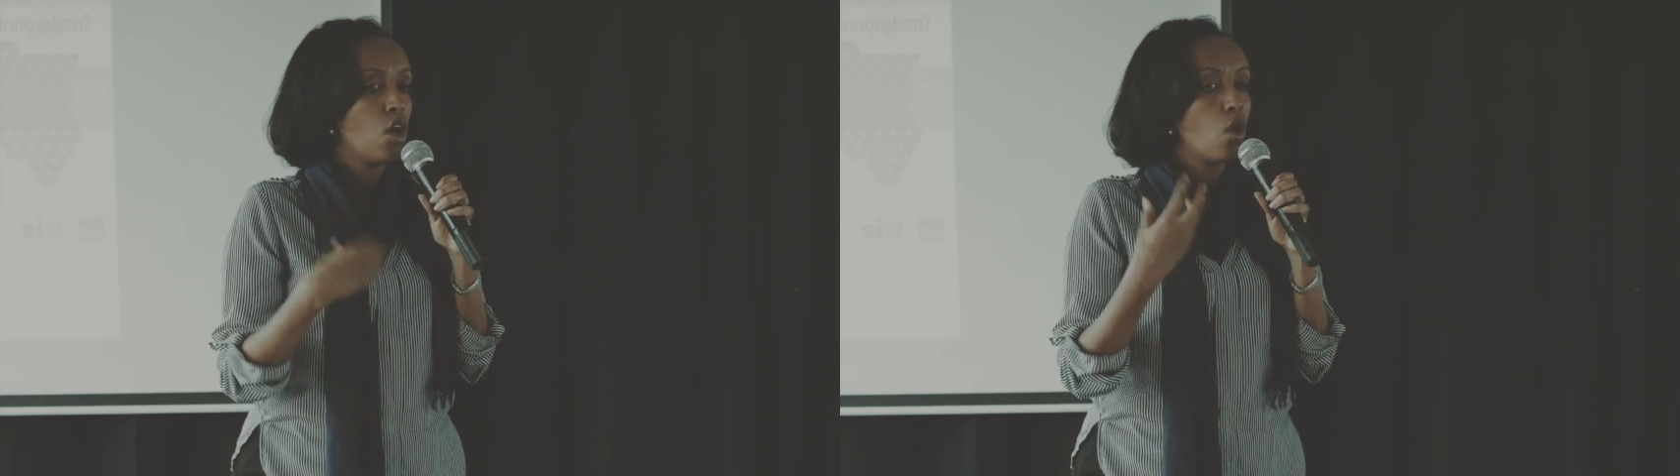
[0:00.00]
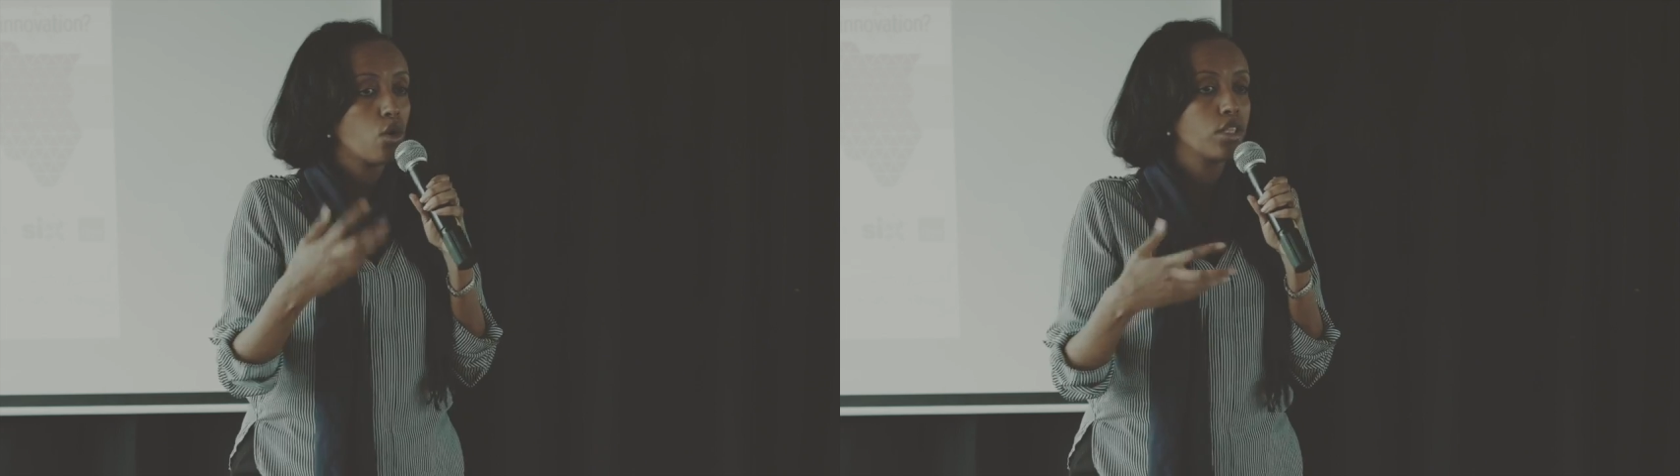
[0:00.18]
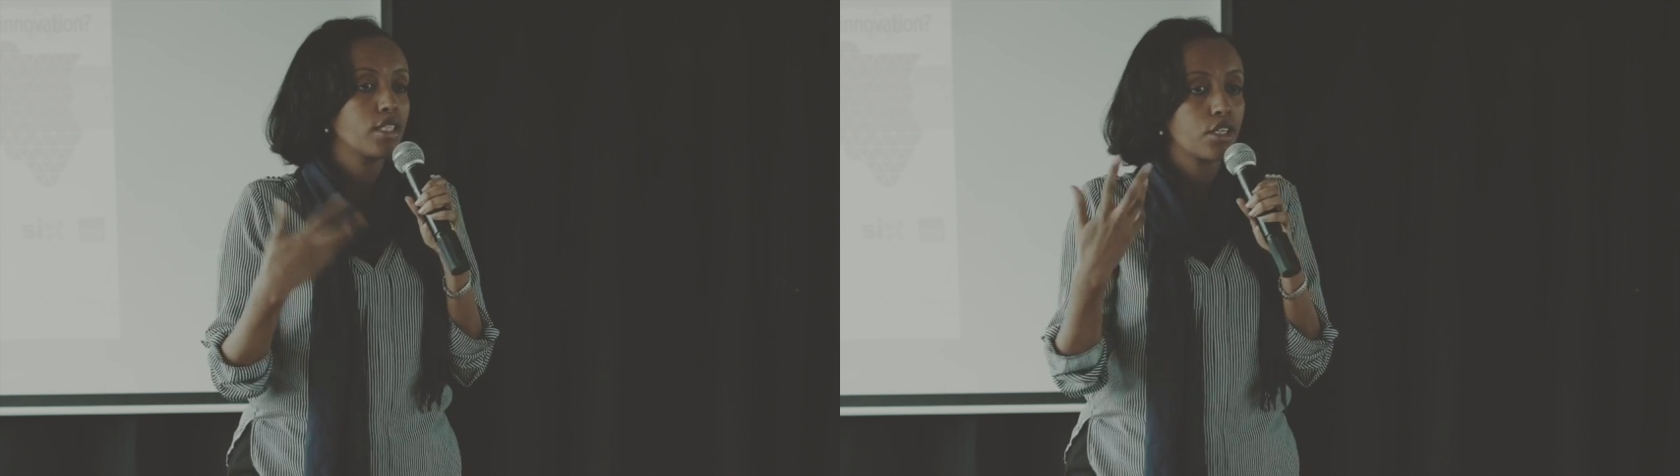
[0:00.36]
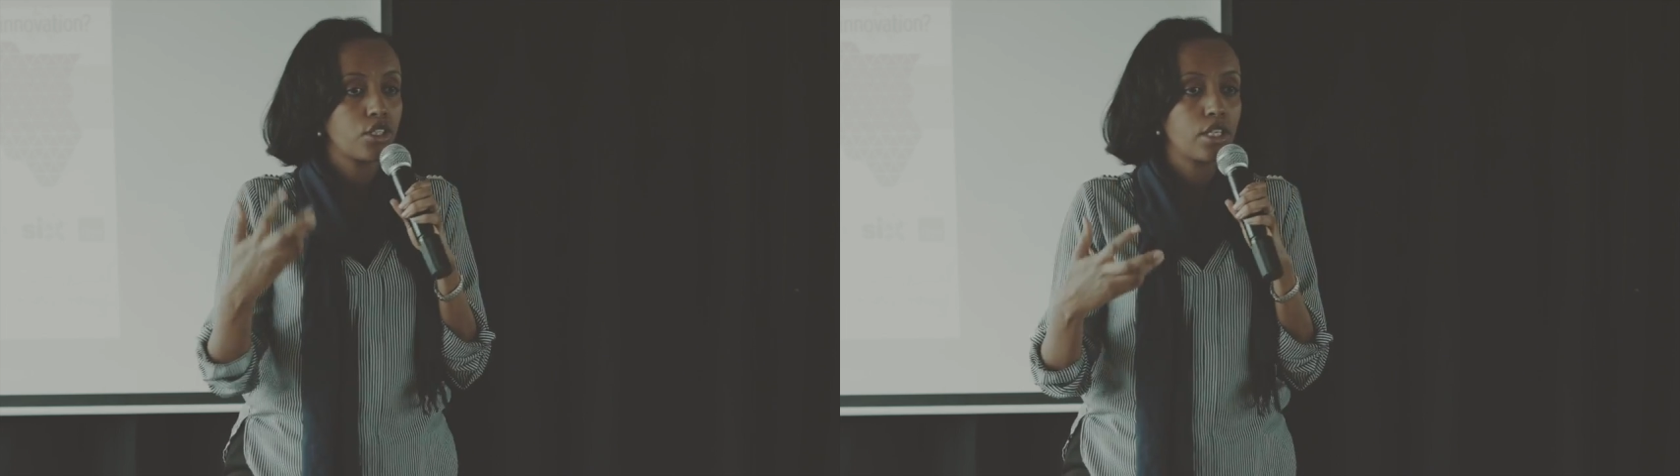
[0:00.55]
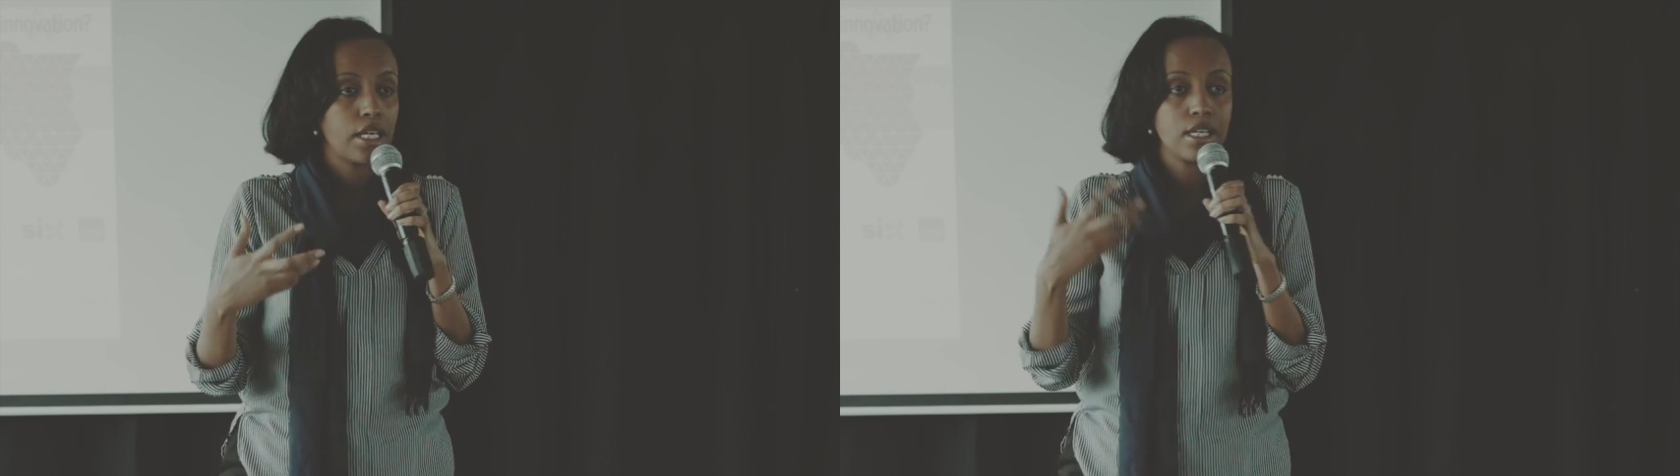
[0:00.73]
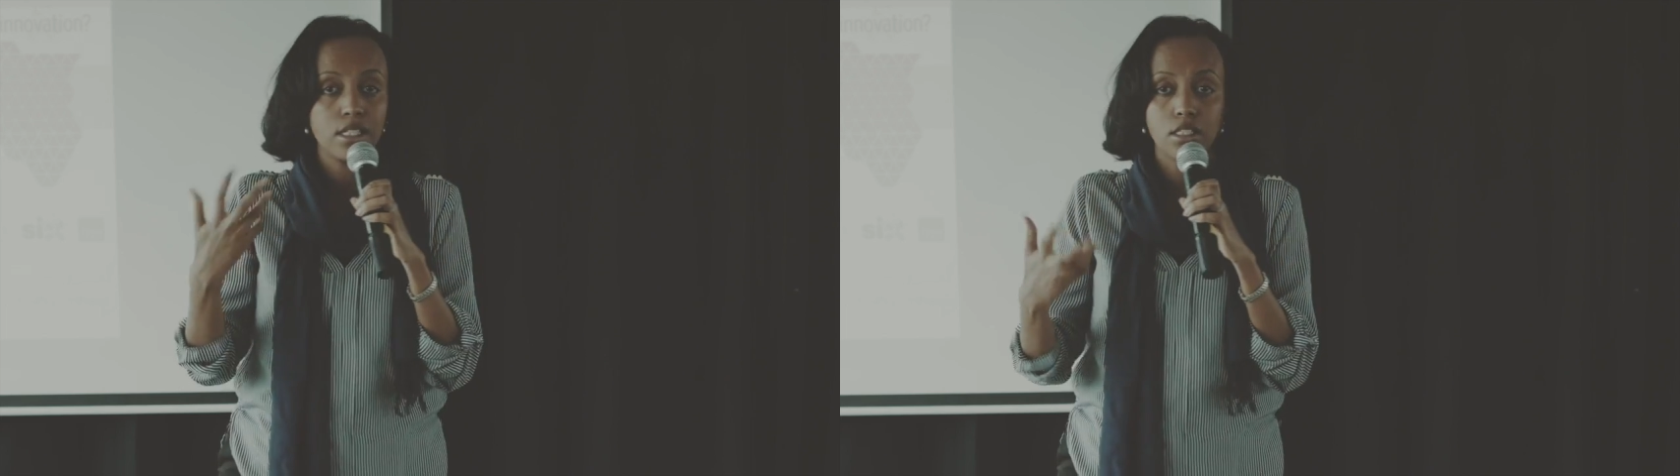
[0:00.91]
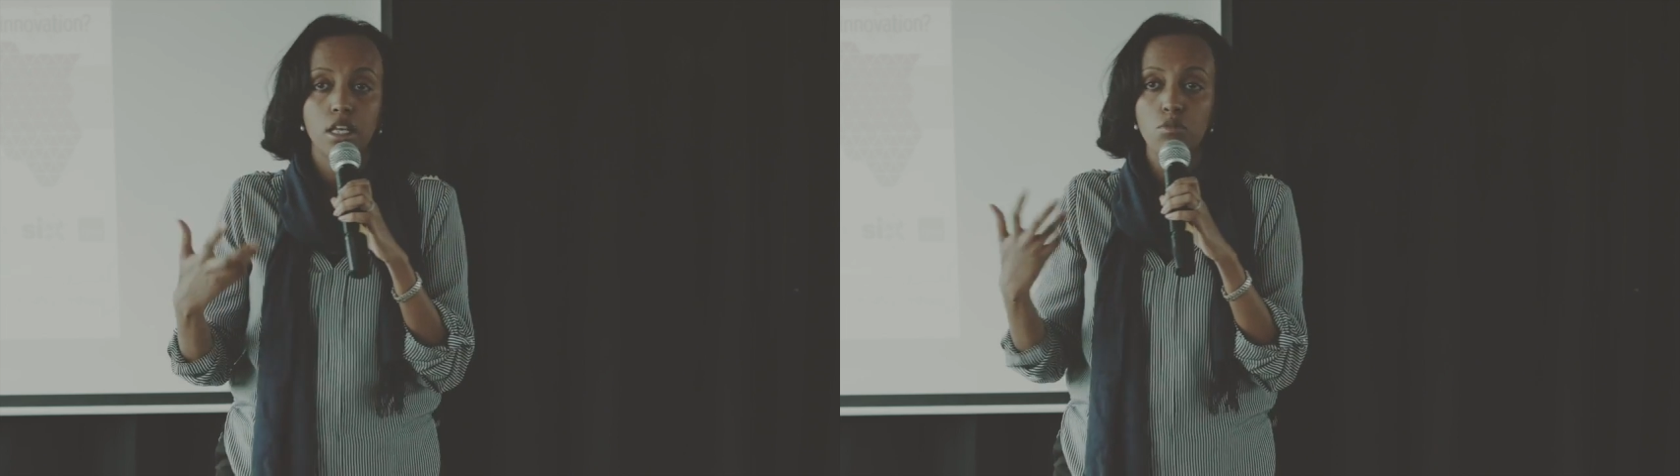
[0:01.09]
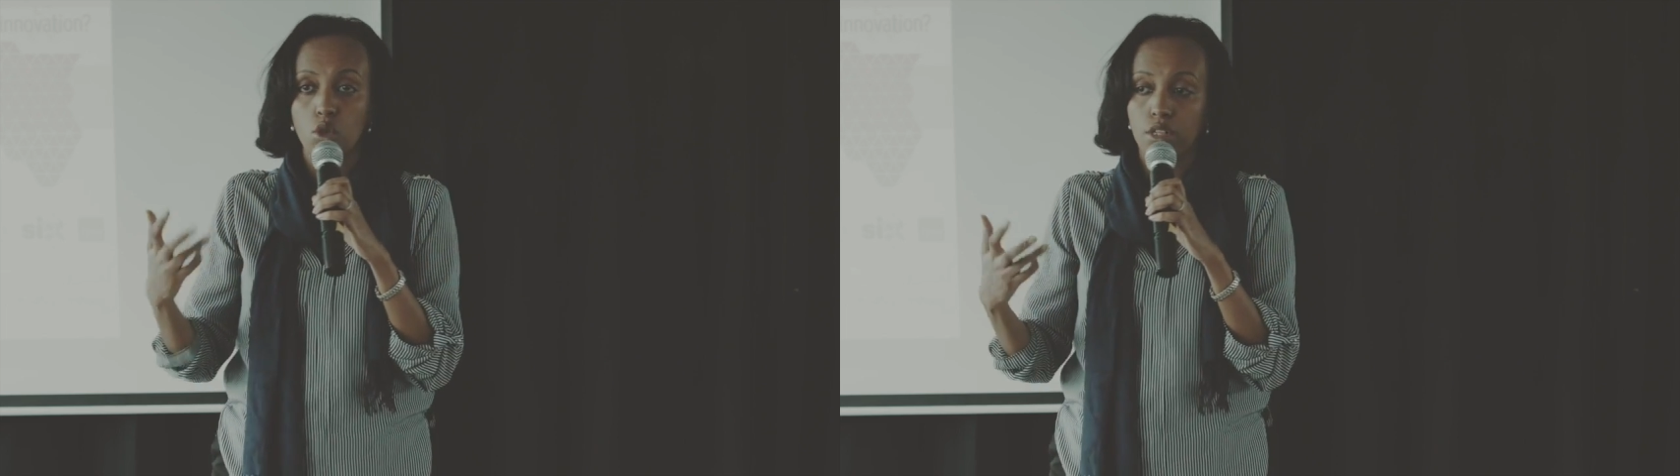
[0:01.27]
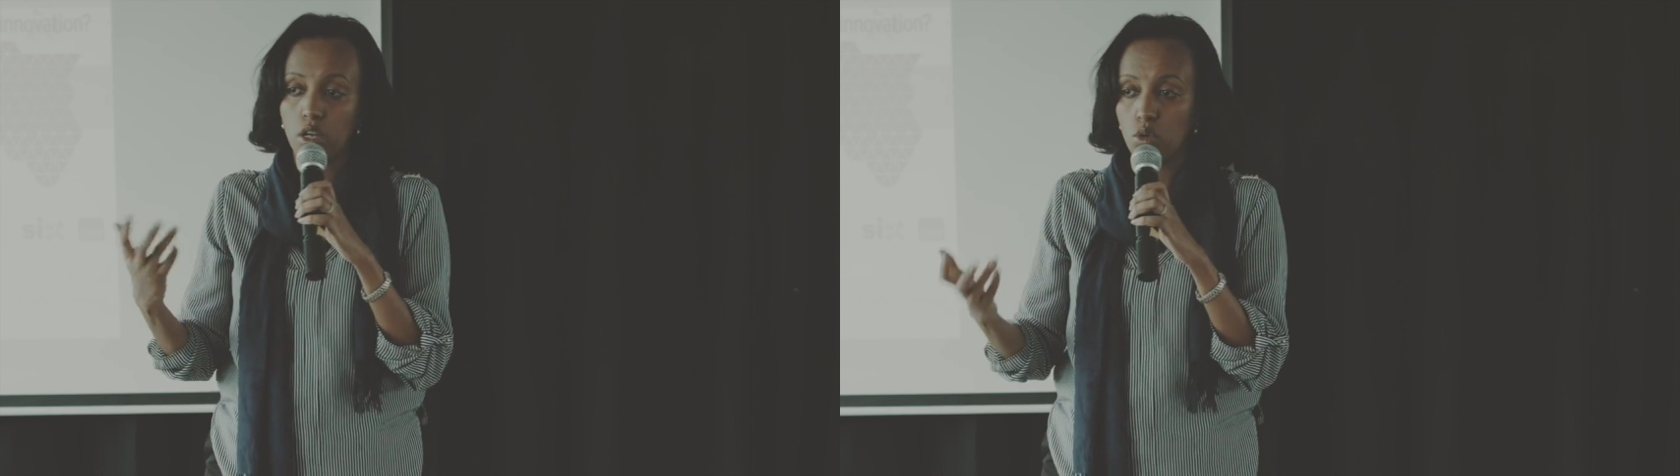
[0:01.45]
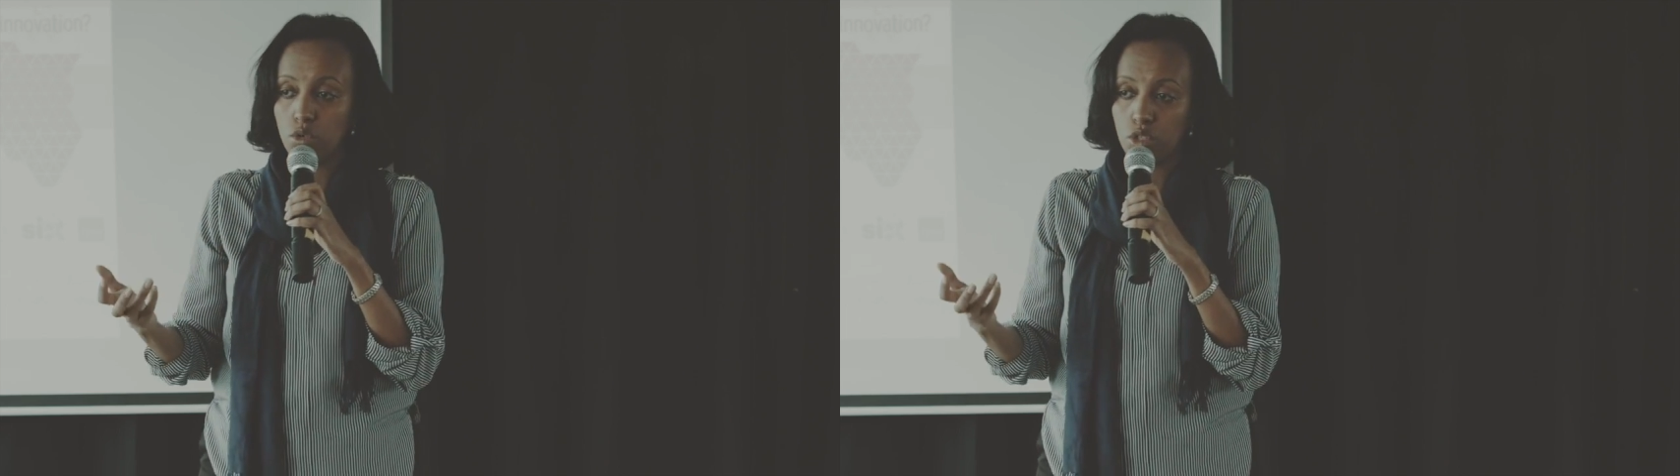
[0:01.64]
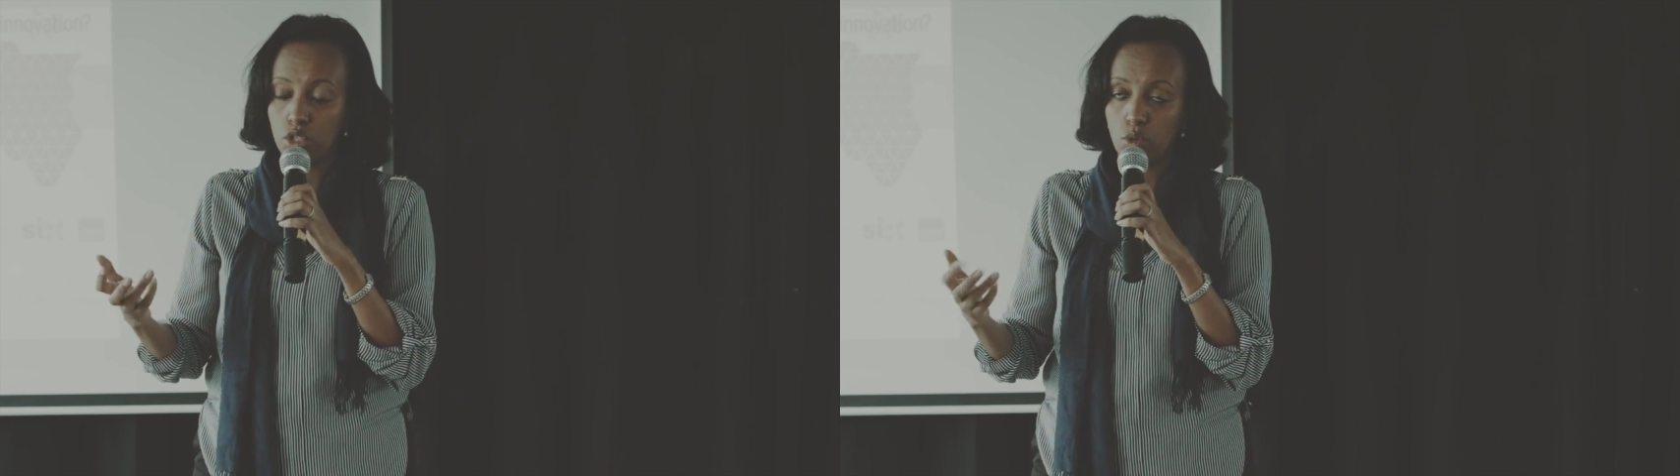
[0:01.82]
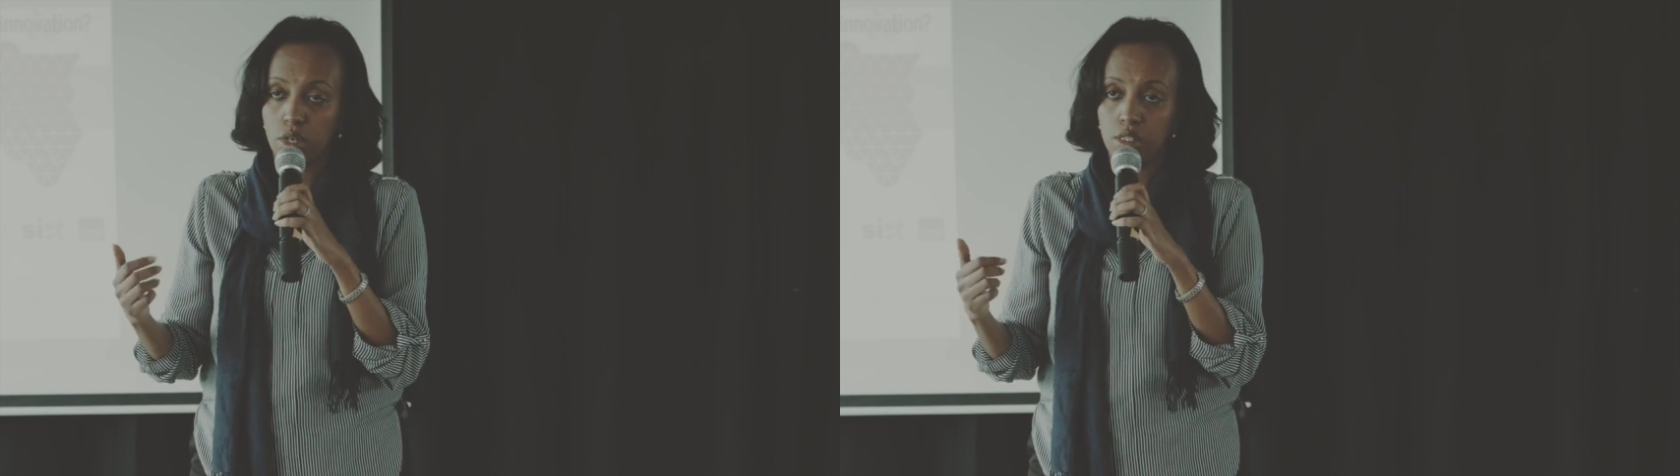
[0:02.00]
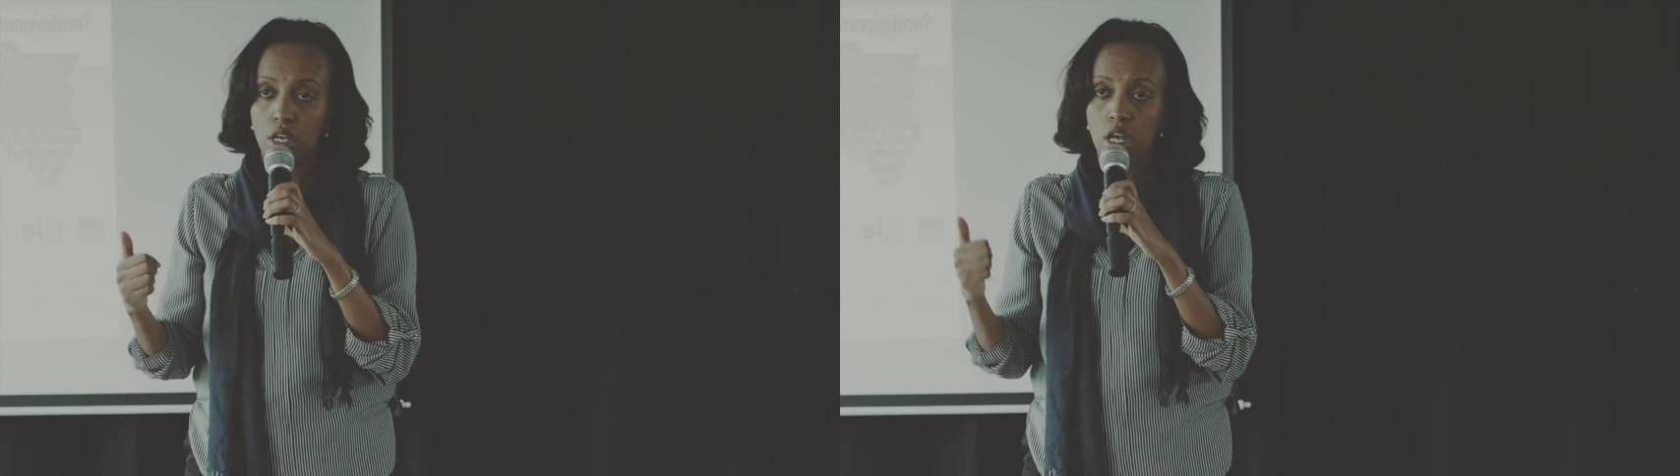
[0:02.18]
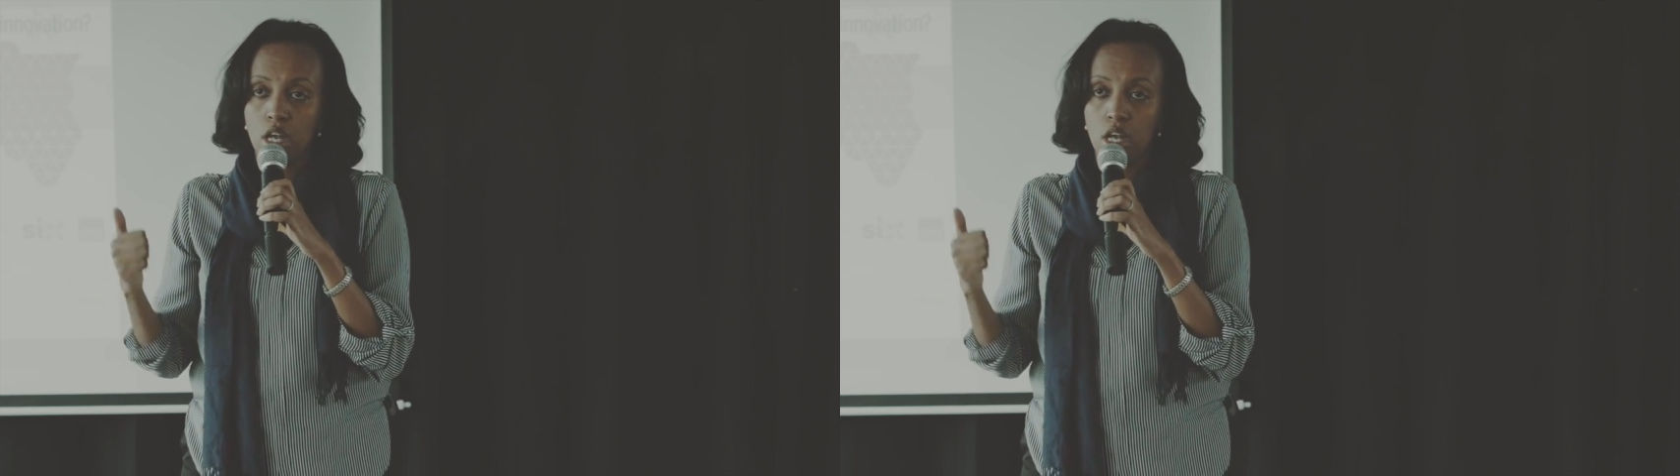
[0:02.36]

or is actually is there more that goes into it?